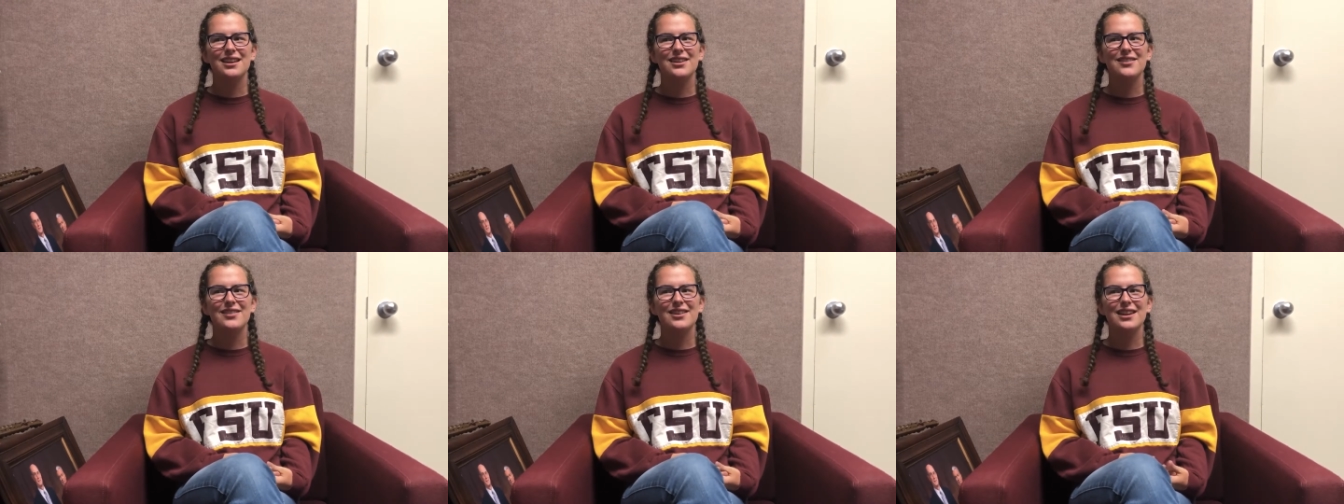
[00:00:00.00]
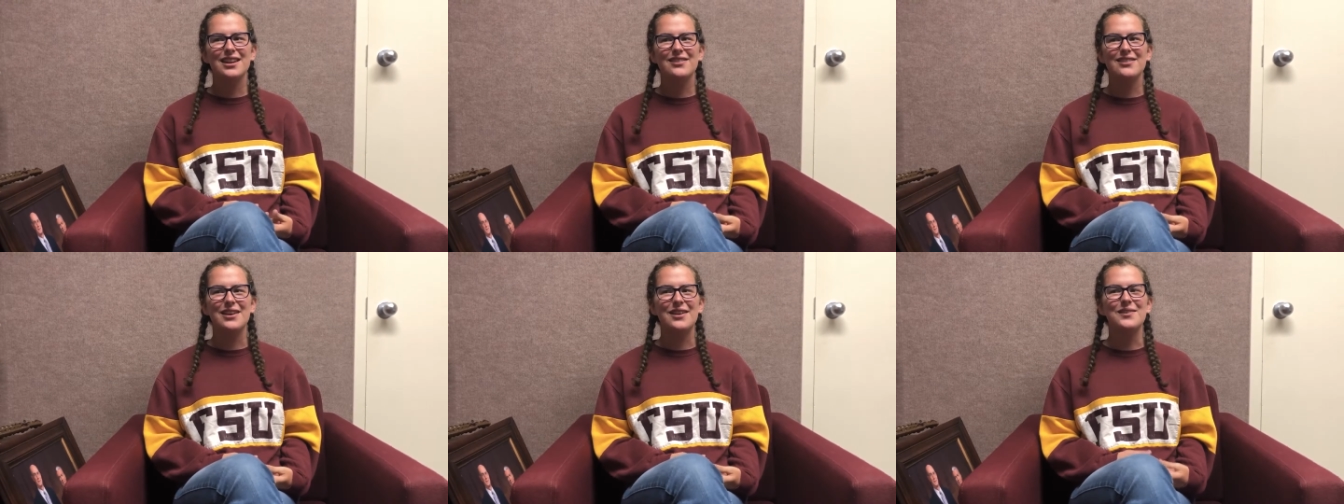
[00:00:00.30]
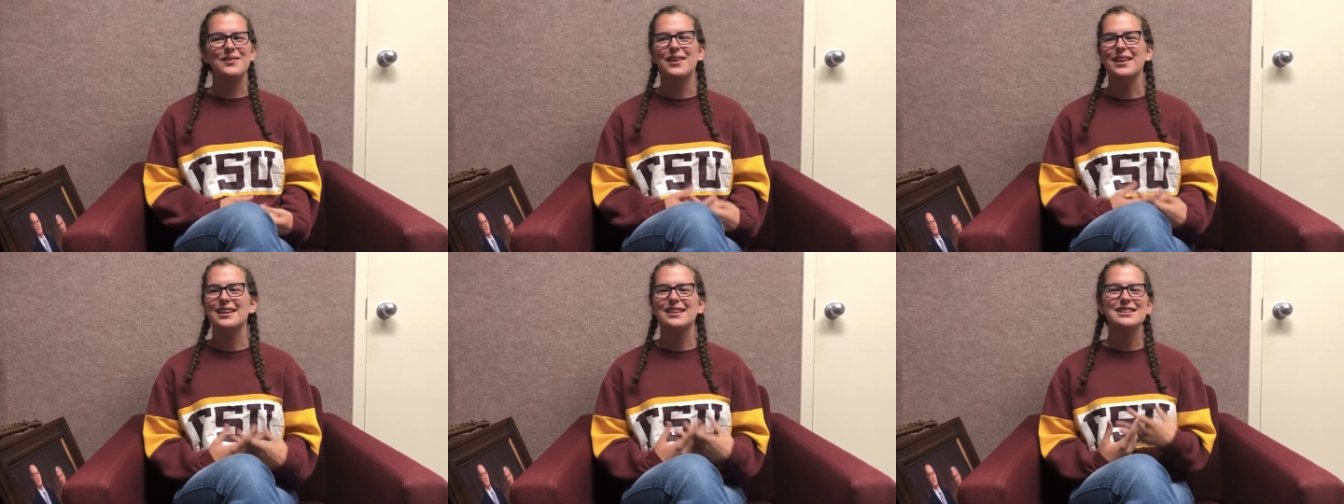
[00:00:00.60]
even if
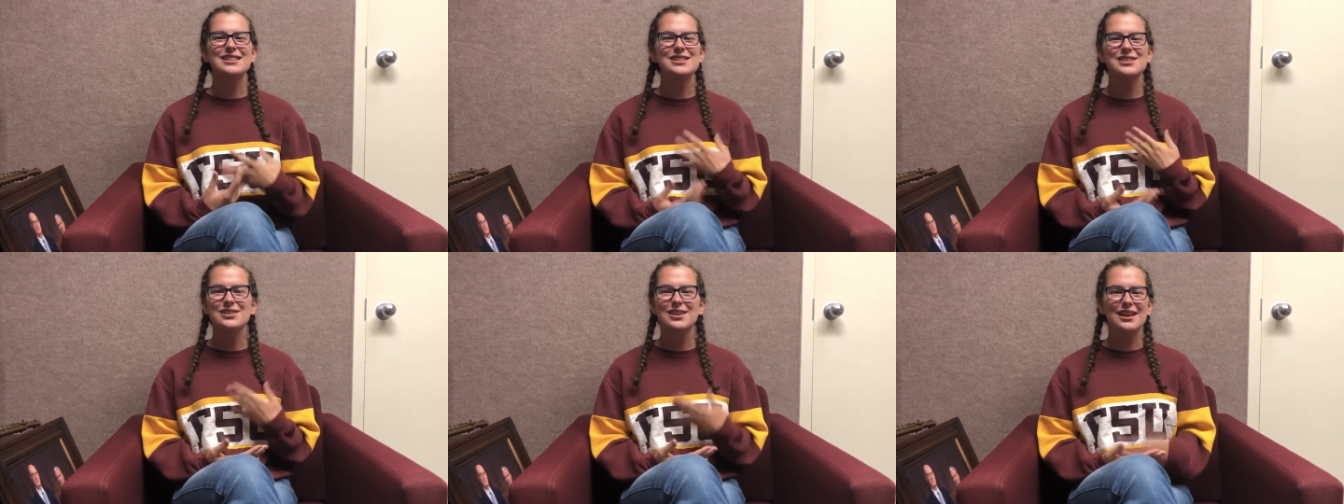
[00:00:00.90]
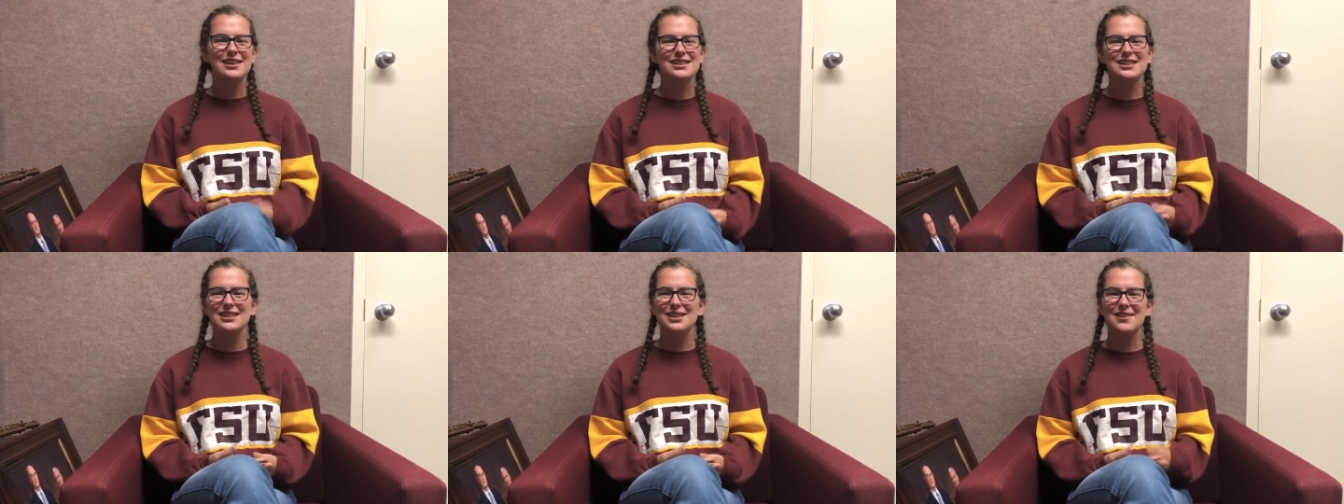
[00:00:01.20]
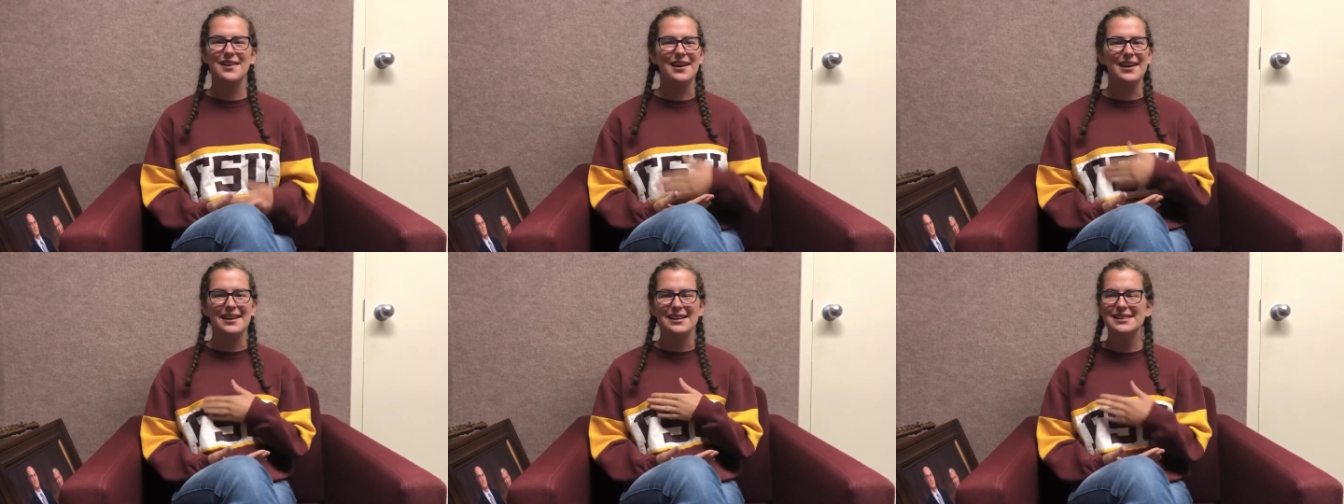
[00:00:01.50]
I'm like stressing
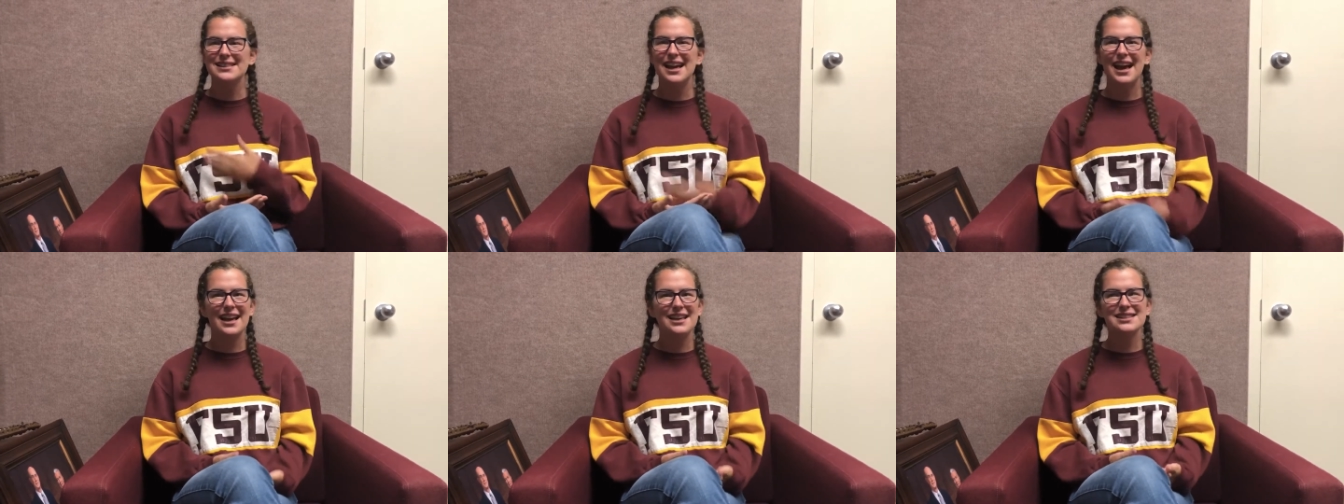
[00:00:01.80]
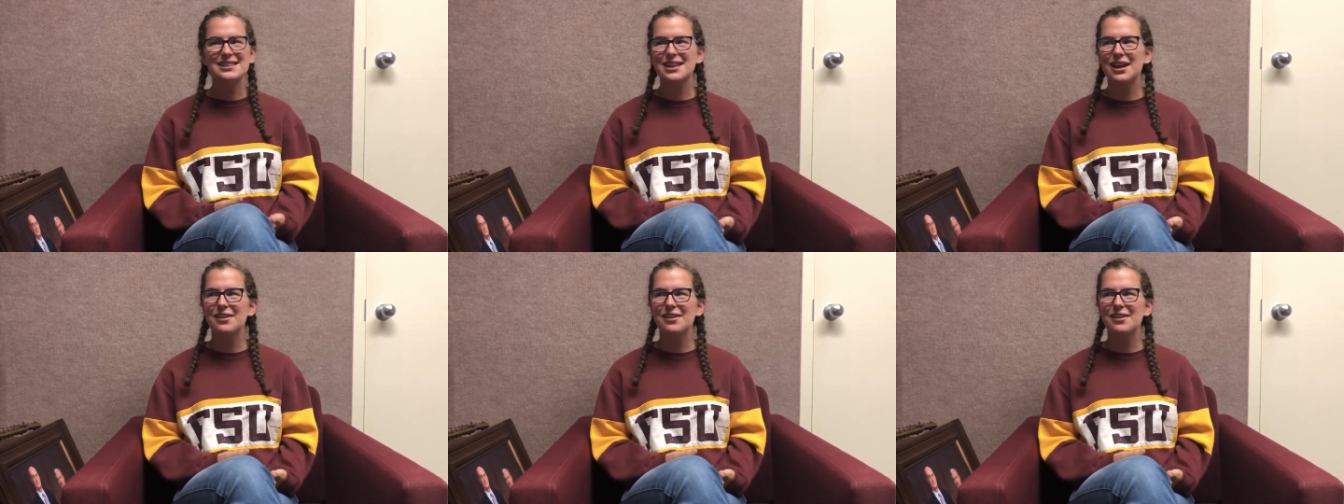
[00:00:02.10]
about a test